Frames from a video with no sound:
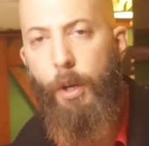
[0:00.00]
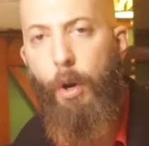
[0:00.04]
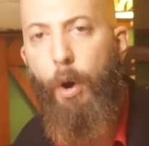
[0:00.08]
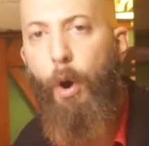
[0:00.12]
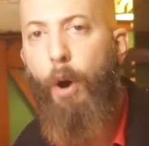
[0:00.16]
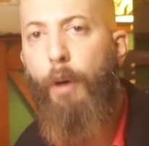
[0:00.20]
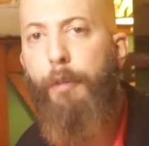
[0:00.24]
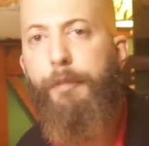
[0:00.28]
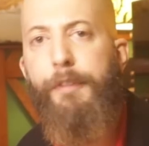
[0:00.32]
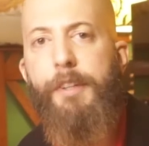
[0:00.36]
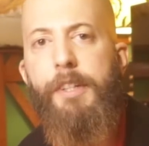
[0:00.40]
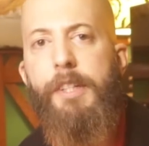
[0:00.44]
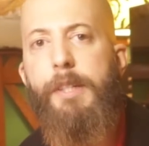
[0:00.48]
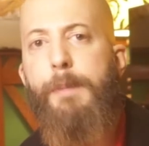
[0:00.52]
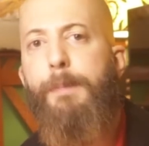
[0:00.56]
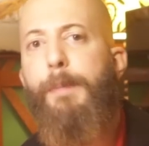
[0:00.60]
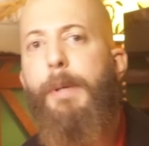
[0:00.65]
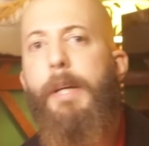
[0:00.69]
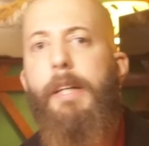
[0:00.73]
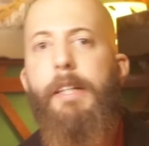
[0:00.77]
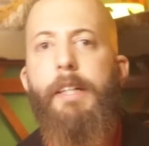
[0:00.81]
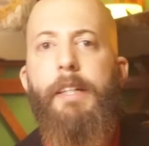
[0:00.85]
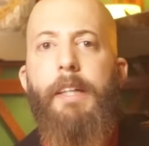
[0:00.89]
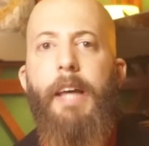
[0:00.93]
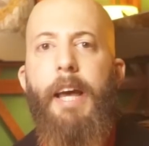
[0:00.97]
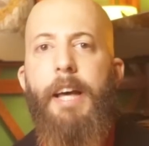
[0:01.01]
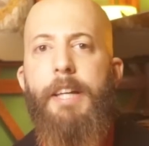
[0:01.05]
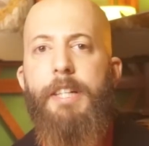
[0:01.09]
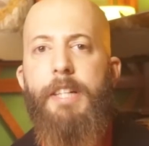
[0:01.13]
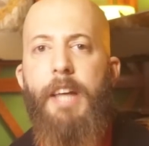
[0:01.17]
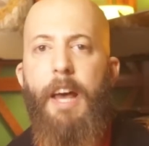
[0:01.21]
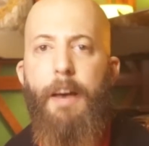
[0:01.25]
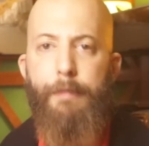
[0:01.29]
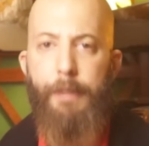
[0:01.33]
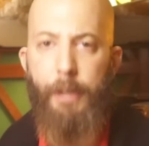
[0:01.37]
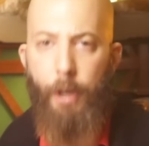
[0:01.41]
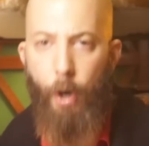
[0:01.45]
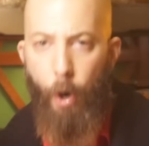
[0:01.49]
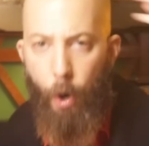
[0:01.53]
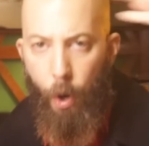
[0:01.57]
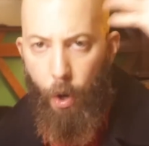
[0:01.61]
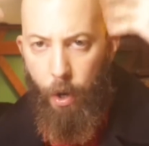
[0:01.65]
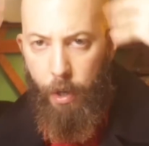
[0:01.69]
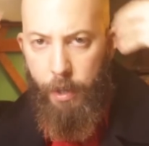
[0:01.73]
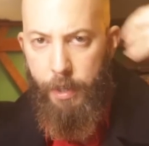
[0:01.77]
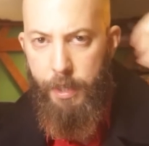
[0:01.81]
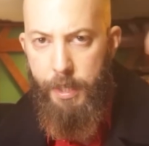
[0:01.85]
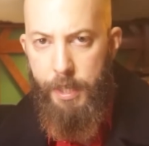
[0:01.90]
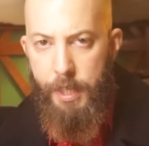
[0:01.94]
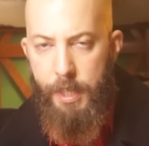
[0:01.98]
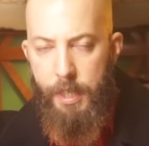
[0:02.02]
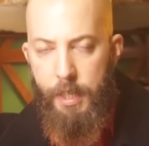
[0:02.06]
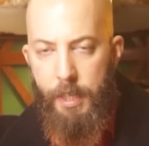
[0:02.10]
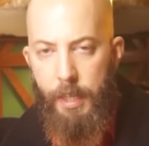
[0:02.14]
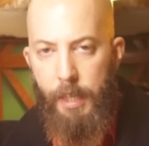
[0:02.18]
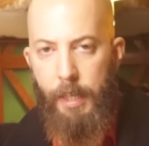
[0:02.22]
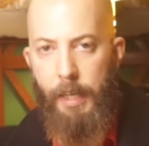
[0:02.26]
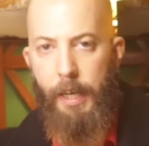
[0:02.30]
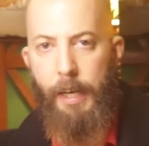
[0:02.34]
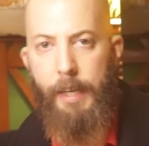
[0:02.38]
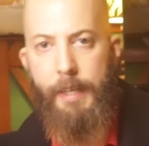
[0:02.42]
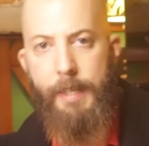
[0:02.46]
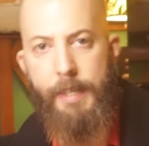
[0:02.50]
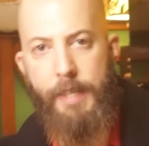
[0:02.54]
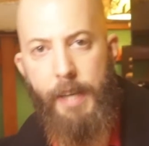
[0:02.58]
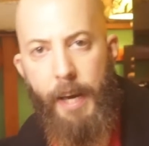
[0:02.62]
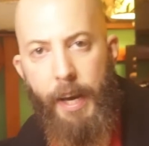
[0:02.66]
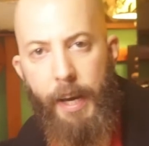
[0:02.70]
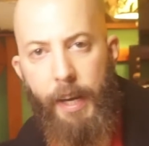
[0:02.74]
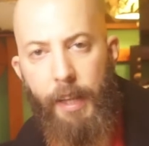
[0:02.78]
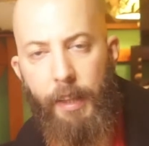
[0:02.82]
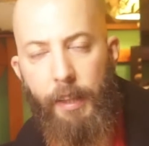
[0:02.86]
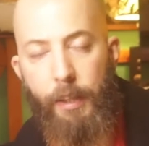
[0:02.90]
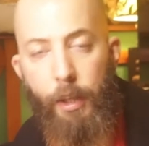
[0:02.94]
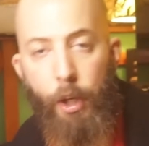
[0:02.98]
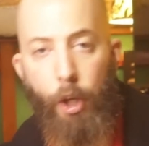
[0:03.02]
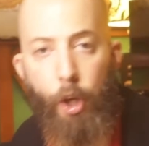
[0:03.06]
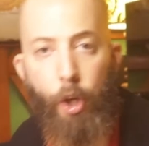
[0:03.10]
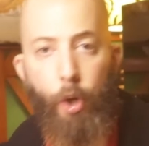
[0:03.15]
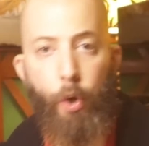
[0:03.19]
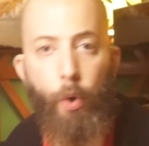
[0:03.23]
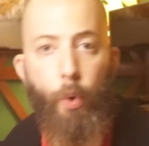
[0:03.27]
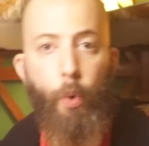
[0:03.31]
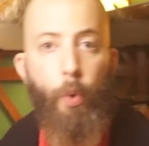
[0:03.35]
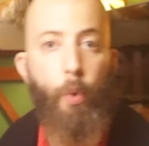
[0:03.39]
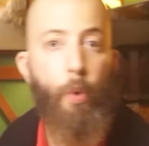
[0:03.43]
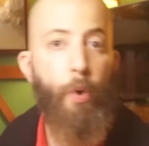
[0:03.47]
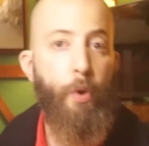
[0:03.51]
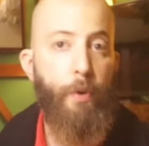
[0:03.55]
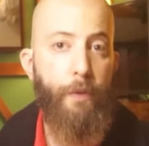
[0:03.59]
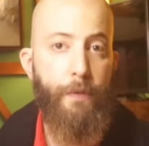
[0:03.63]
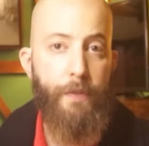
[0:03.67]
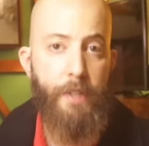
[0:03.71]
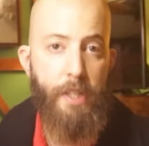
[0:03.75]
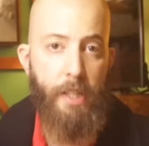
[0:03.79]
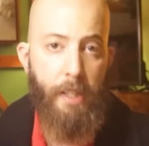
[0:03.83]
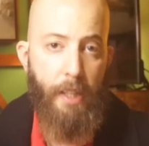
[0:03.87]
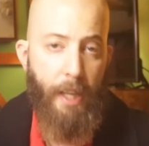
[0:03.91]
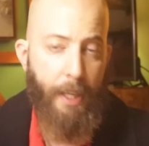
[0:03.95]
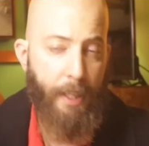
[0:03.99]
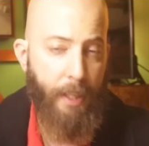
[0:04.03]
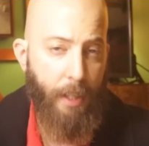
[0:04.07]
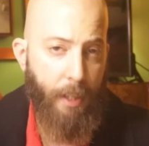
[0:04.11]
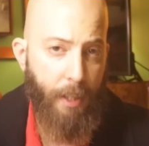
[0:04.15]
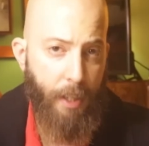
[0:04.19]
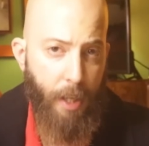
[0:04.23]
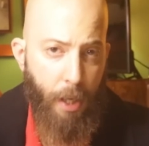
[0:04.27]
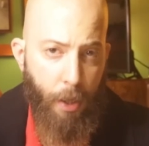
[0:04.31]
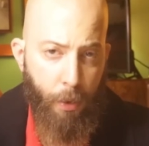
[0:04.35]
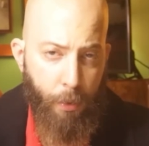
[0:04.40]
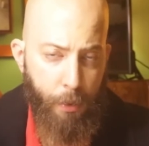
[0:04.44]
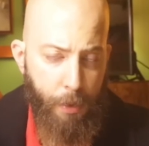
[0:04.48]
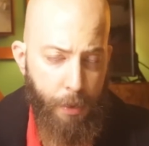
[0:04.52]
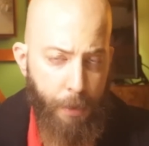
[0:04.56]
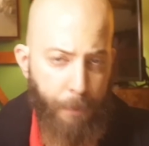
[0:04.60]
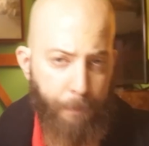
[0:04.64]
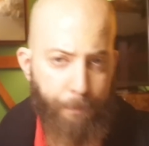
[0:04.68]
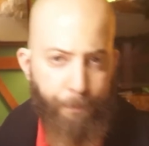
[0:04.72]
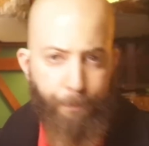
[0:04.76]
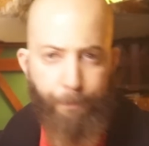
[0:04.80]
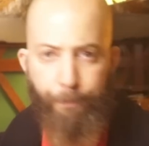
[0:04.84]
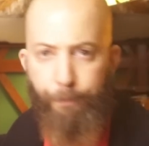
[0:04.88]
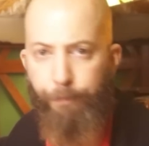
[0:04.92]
often depicted as having horns, a tail, hooves like a goat,